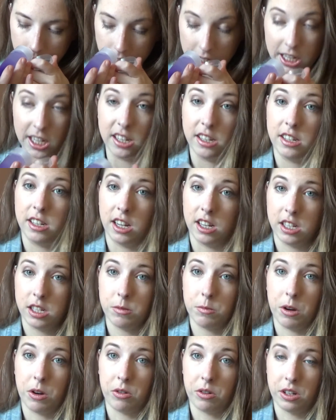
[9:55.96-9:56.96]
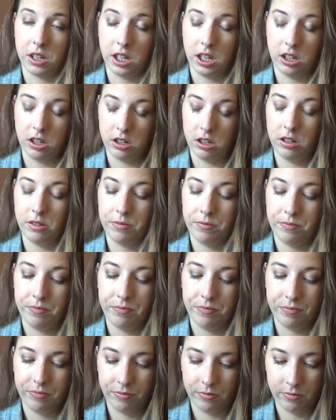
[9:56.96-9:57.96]
And it does smell really good.
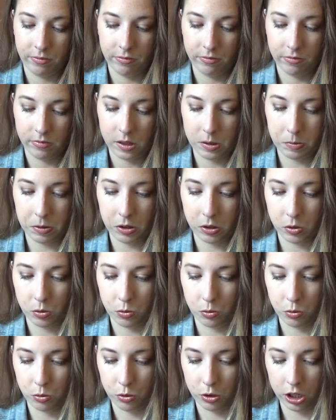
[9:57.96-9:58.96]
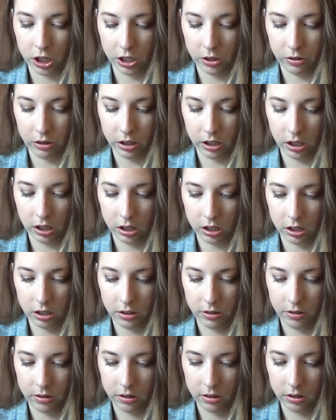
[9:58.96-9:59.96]
It smells really, really good.